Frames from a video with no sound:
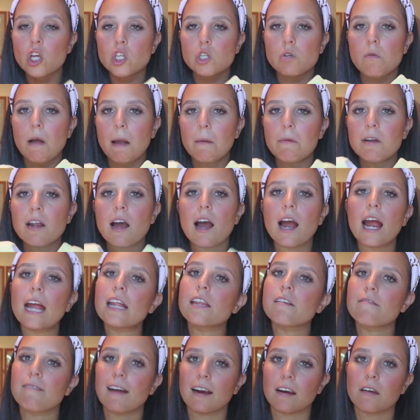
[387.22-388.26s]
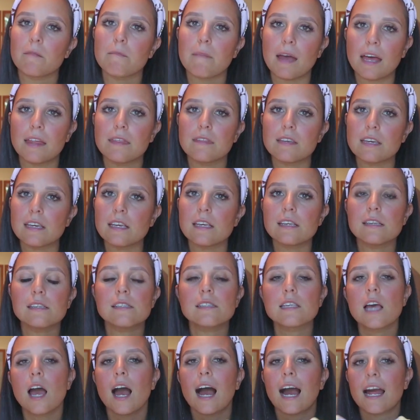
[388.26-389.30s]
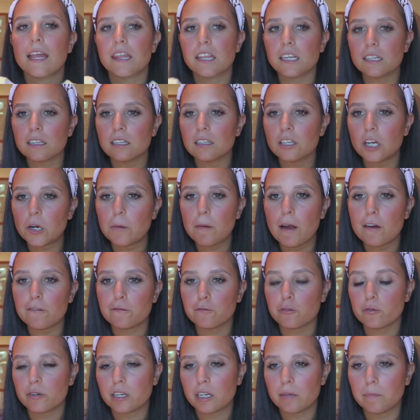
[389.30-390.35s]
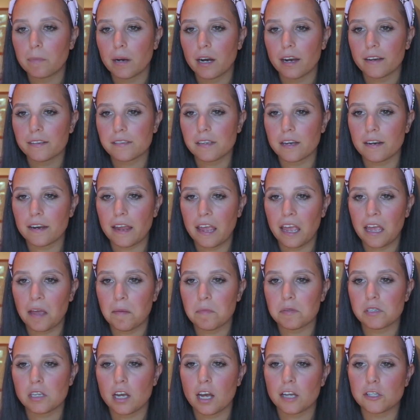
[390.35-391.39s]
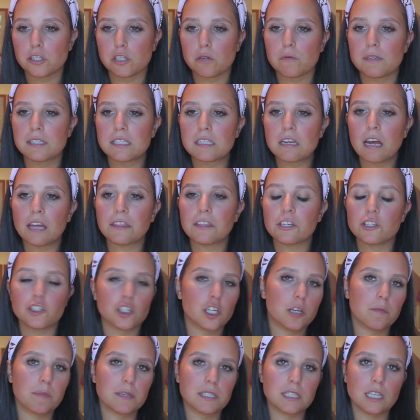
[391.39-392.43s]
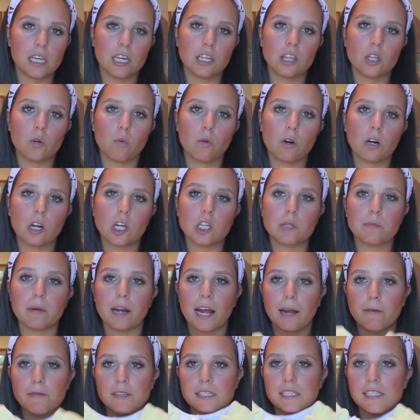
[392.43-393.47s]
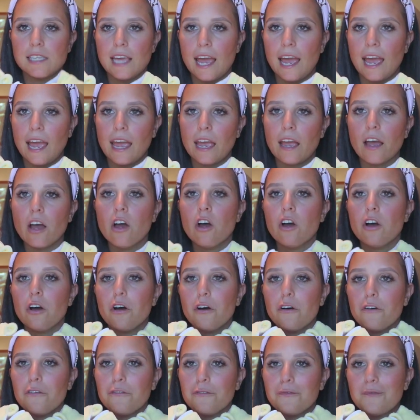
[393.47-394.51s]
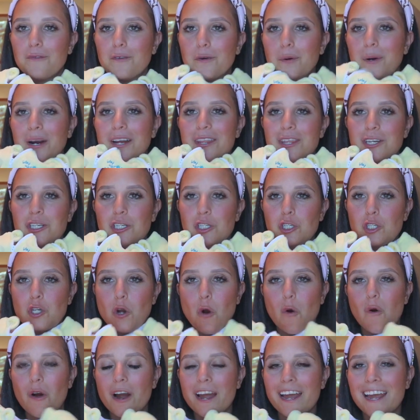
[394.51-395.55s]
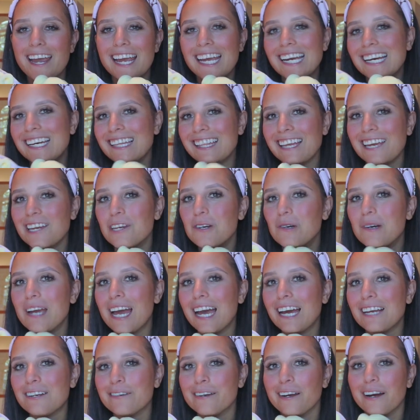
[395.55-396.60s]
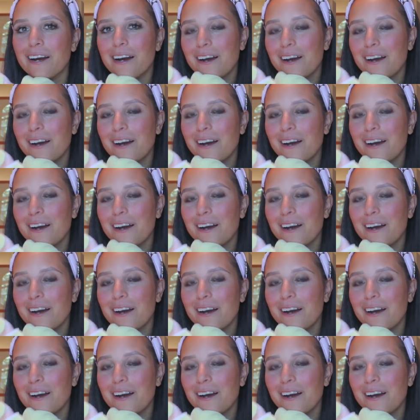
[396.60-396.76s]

So I would highly recommend these. I think that they're about 40 bucks on Amazon, so it's not the cheapest thing in the world, but I would say for the joy that you get